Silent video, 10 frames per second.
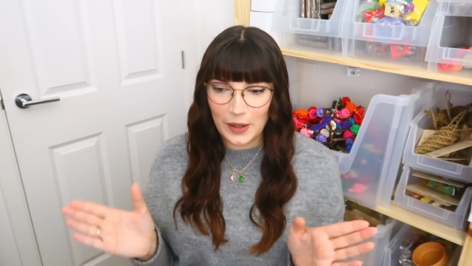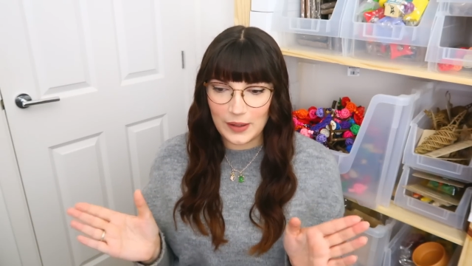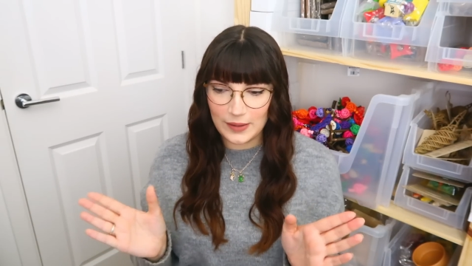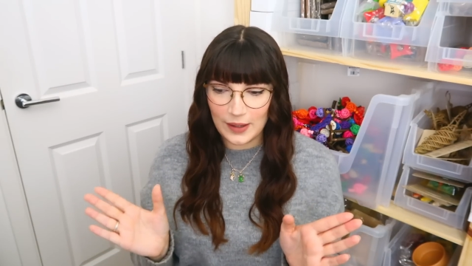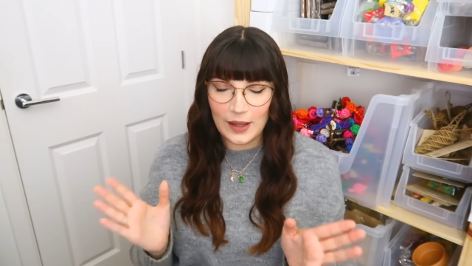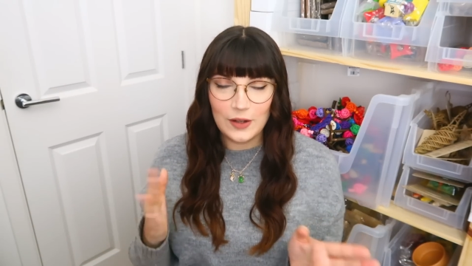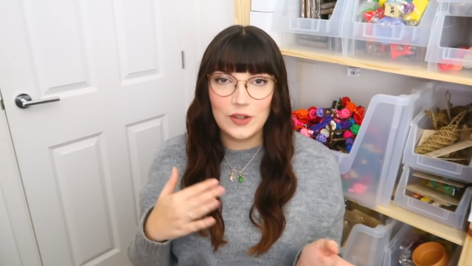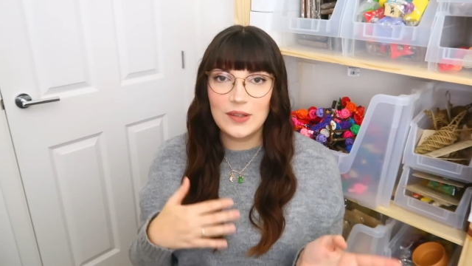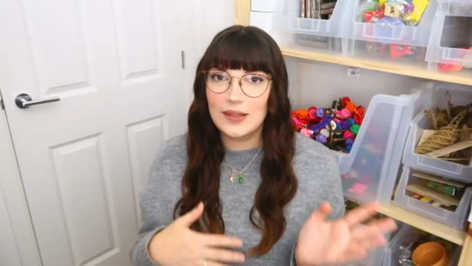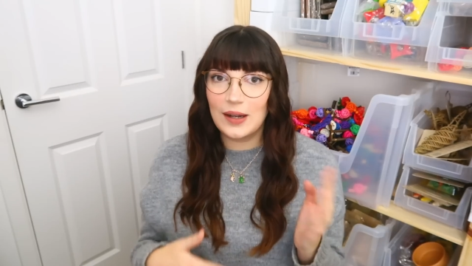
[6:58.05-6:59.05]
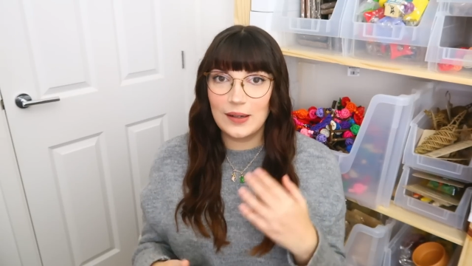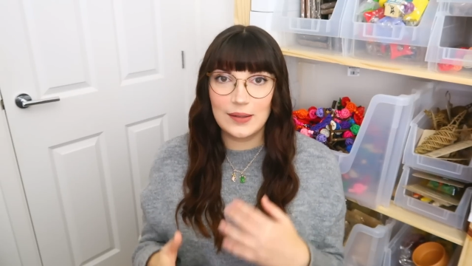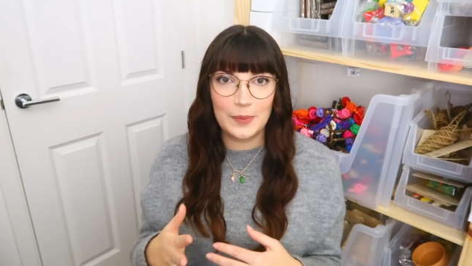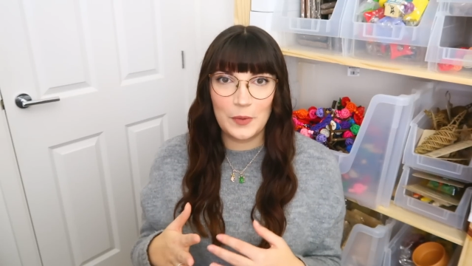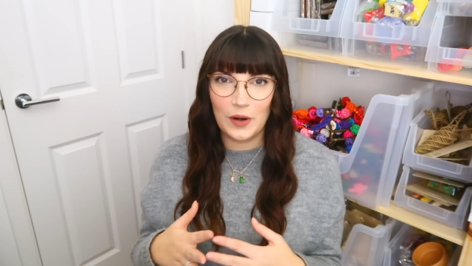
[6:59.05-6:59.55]
but just to kind
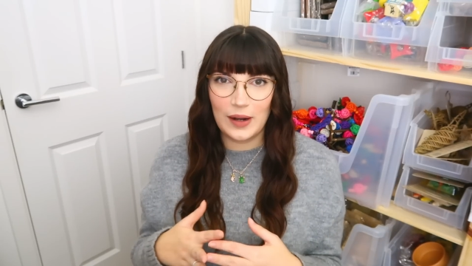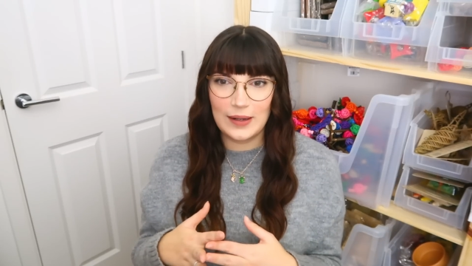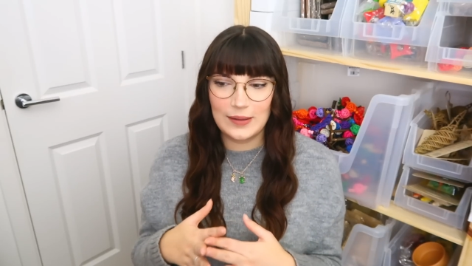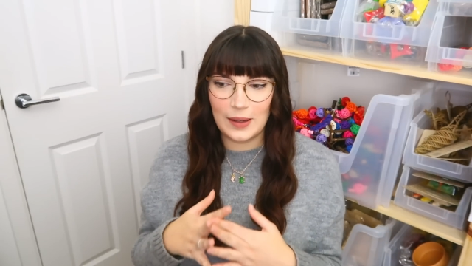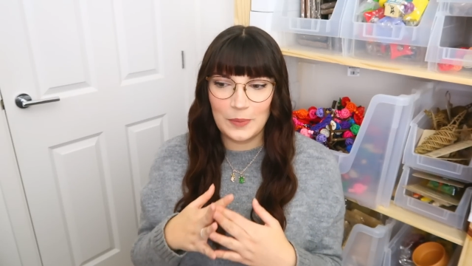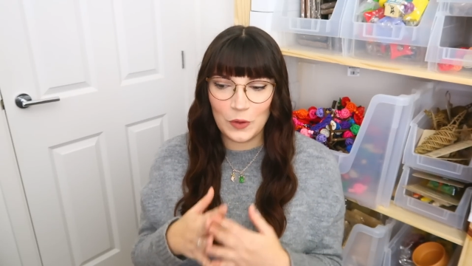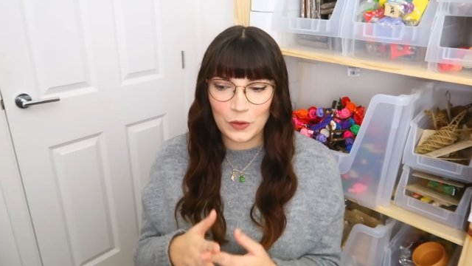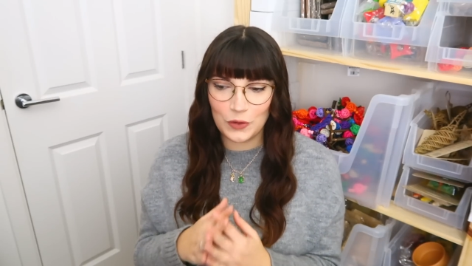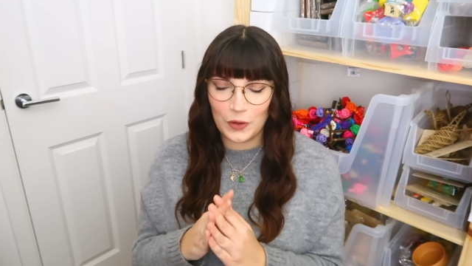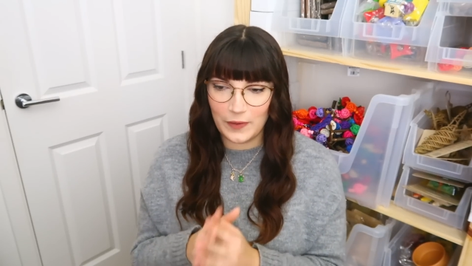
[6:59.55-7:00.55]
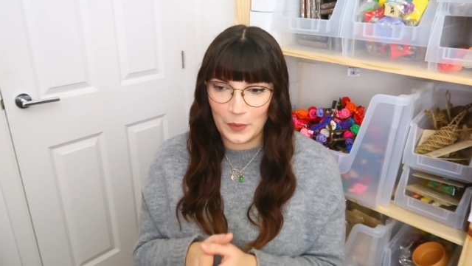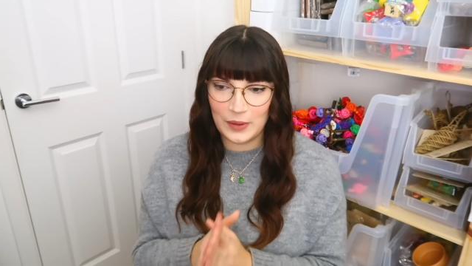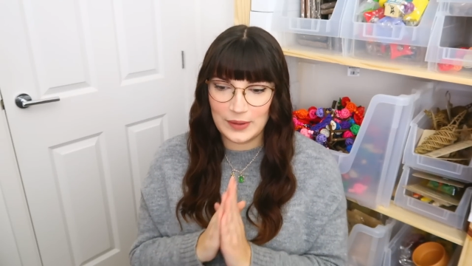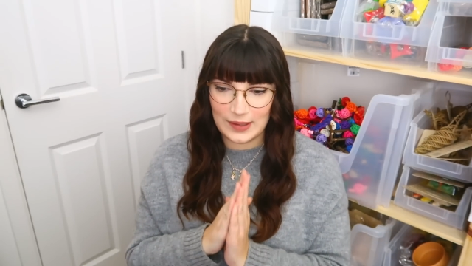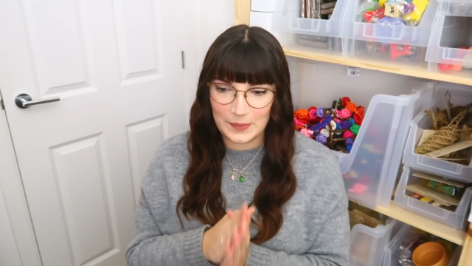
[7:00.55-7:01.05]
of summarise, I'm not sure if I
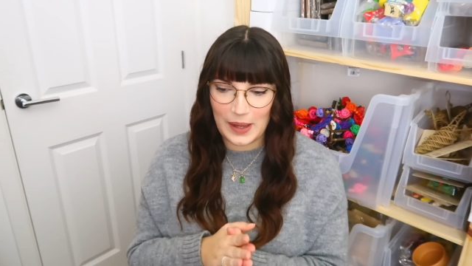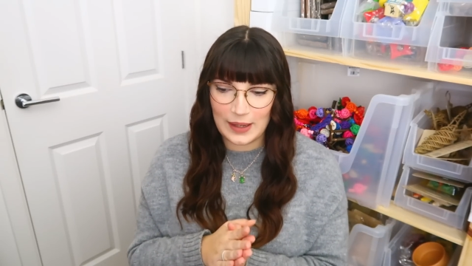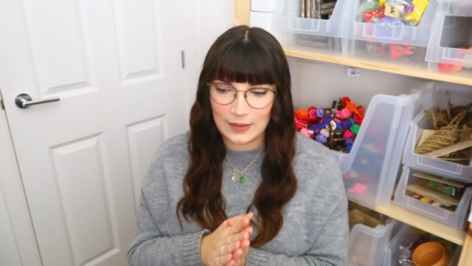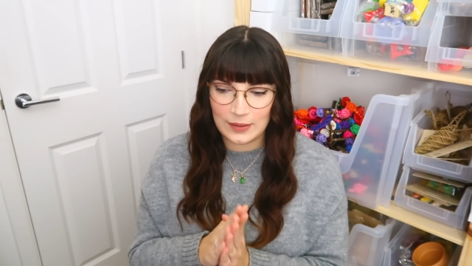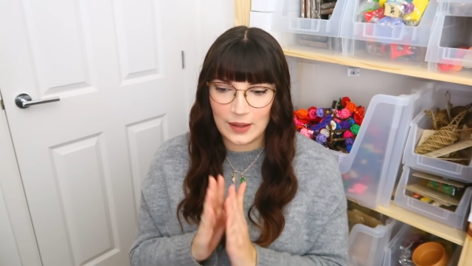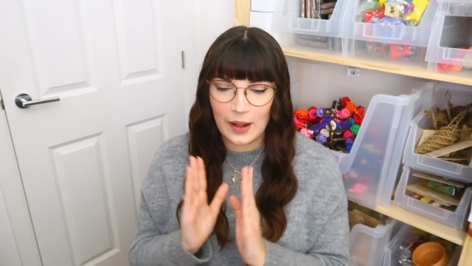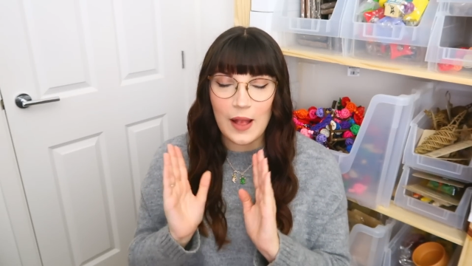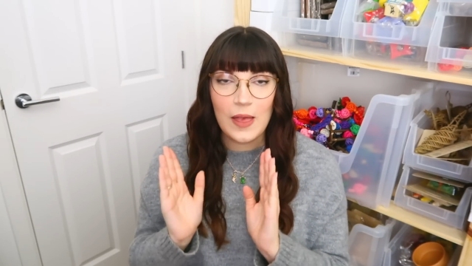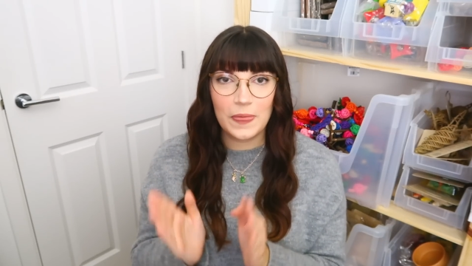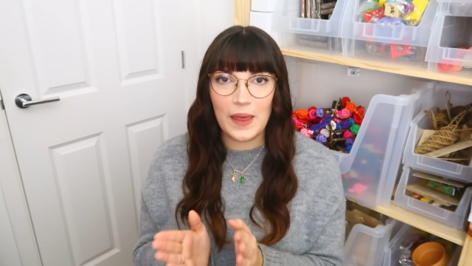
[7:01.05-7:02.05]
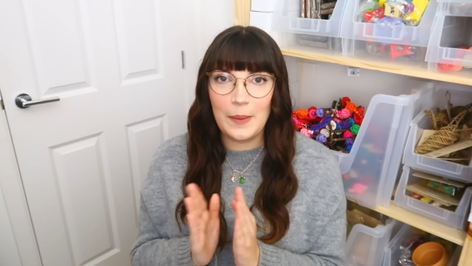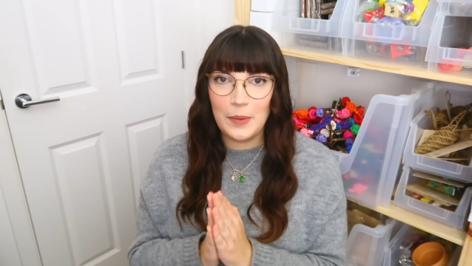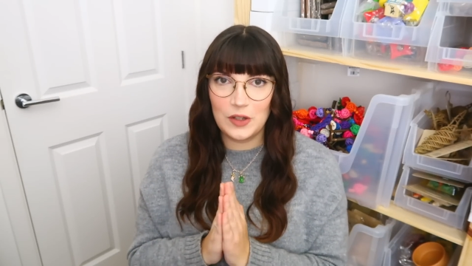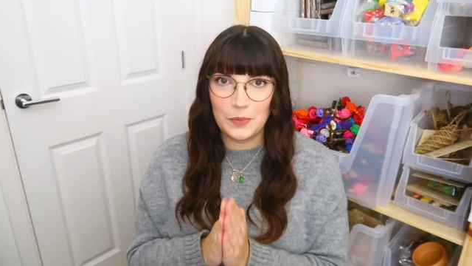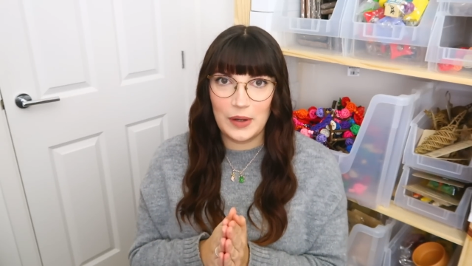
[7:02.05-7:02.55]
want to spend that
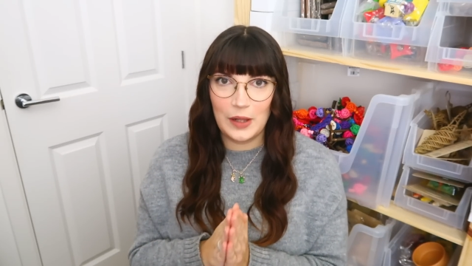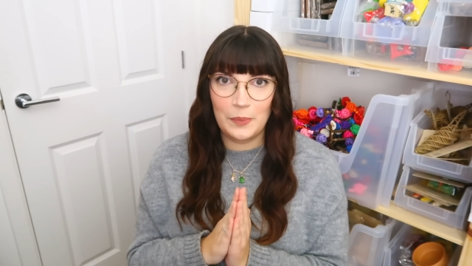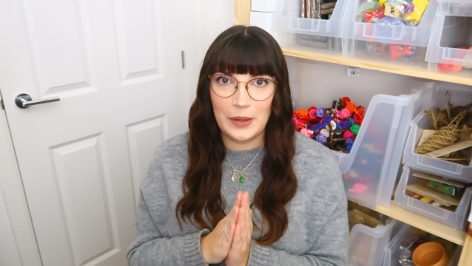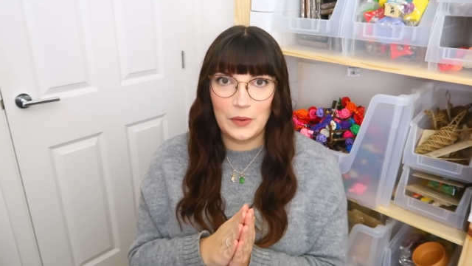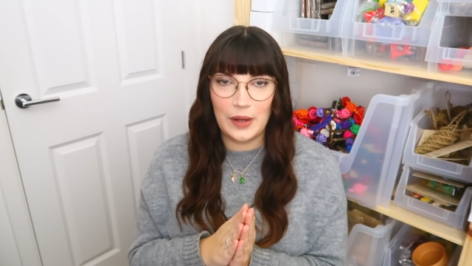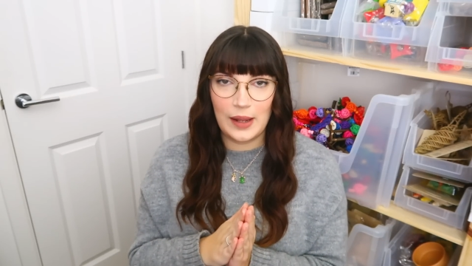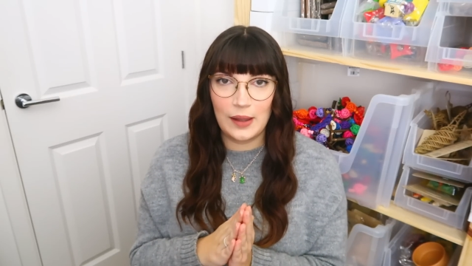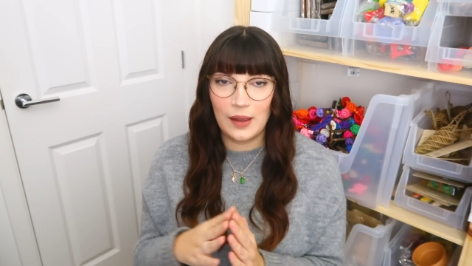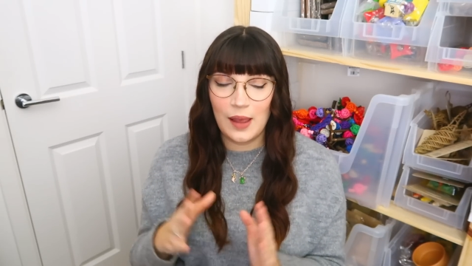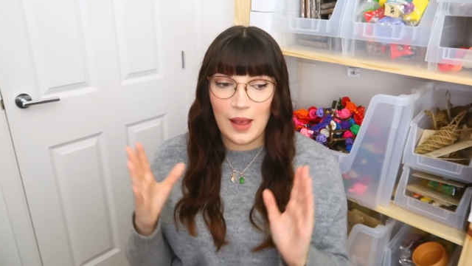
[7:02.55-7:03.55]
much money on building